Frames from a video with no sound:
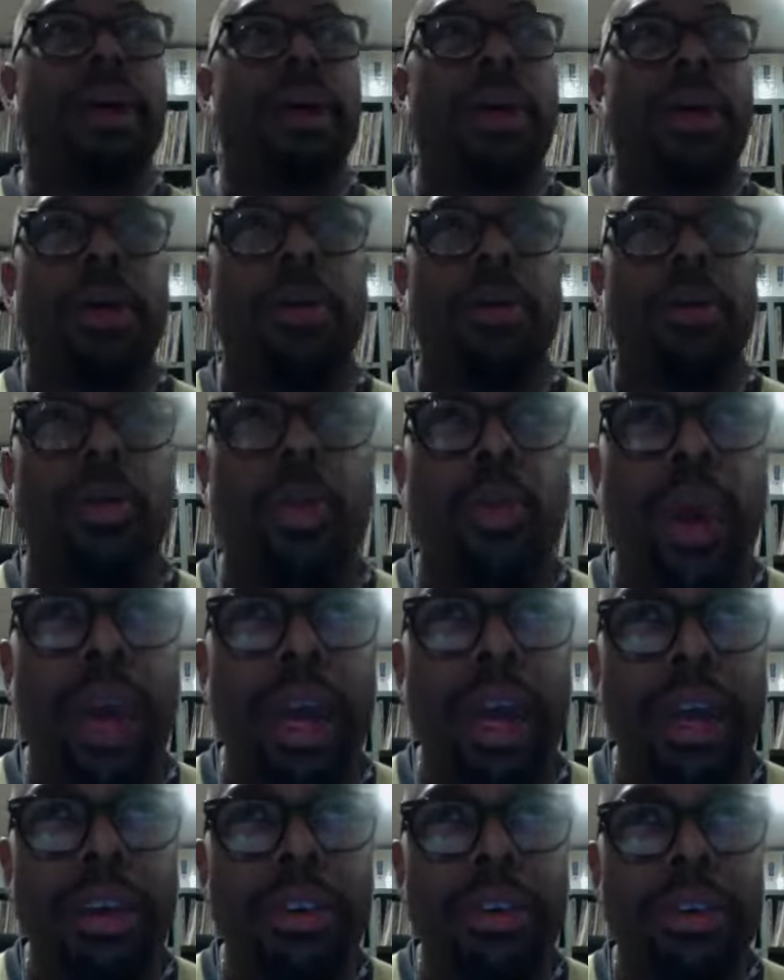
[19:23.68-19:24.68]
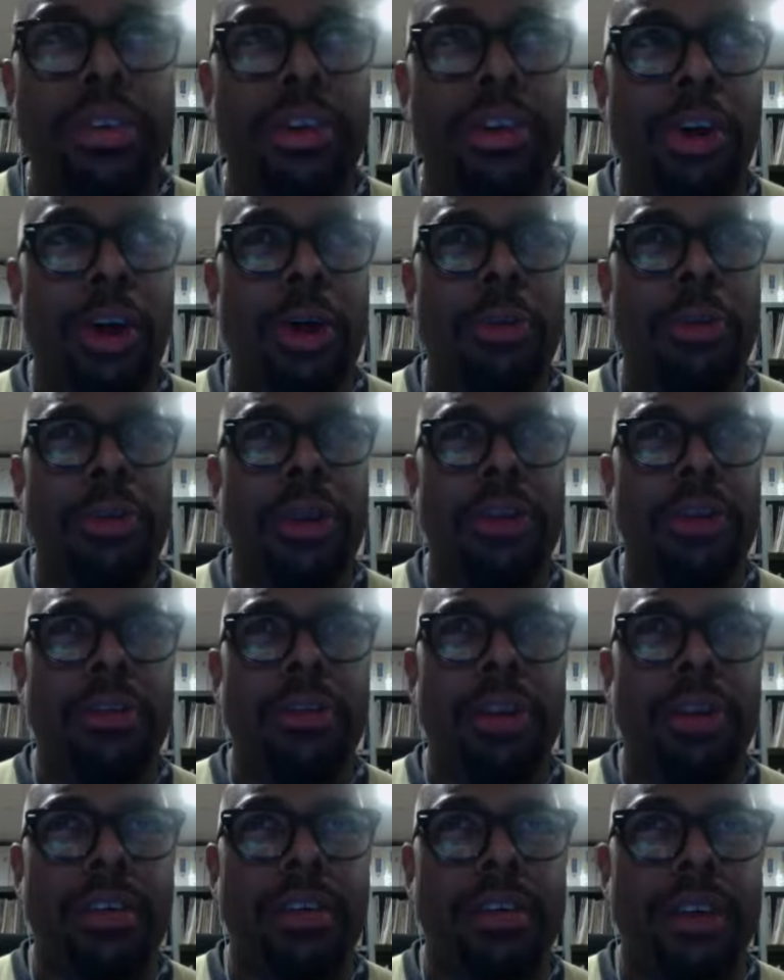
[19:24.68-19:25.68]
Wayne looked at Herbie, he
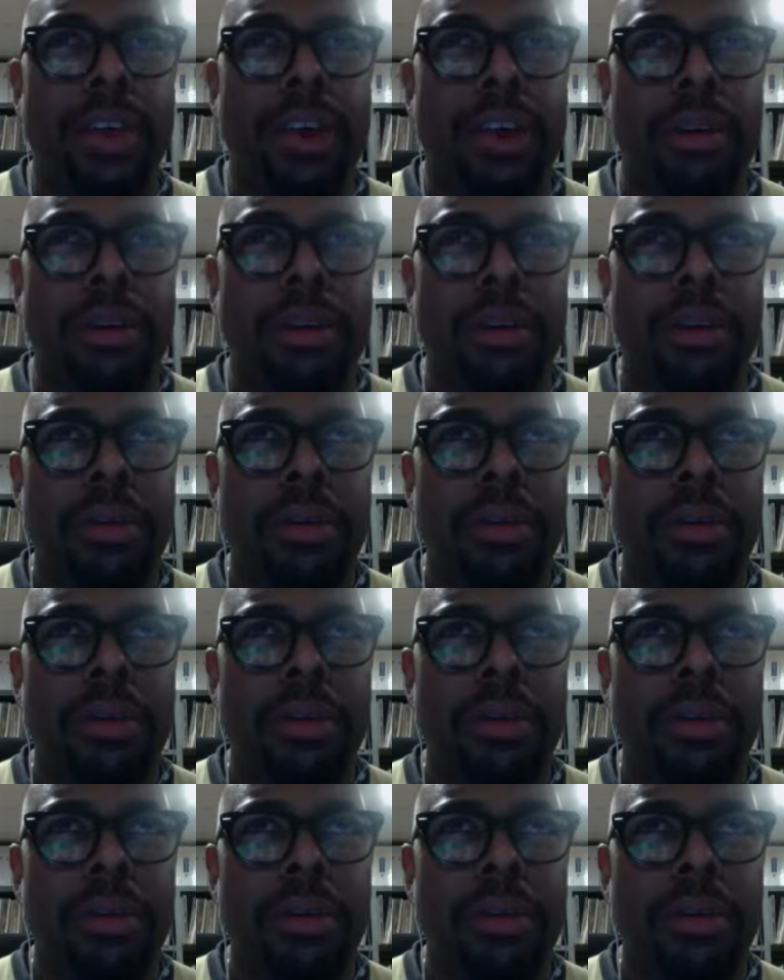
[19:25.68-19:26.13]
says, uh,